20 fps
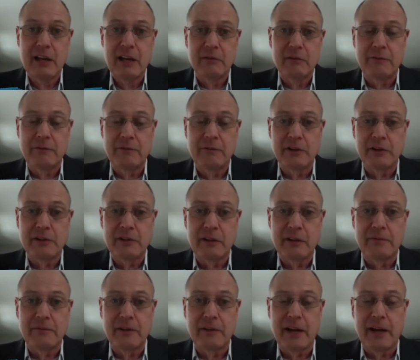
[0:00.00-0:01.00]
referring to the
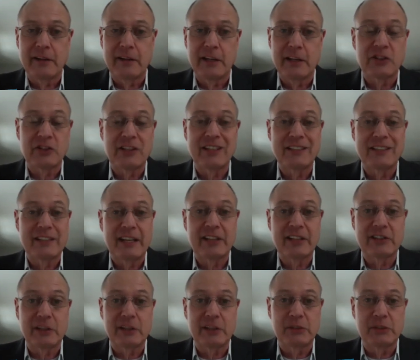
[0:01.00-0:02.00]
fact that it's going to take
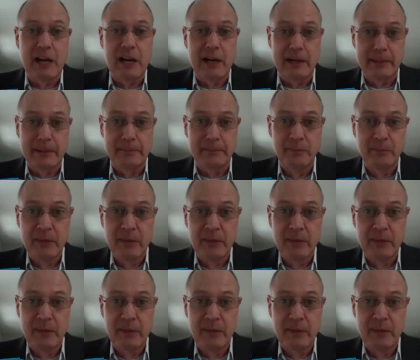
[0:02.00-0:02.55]
some time.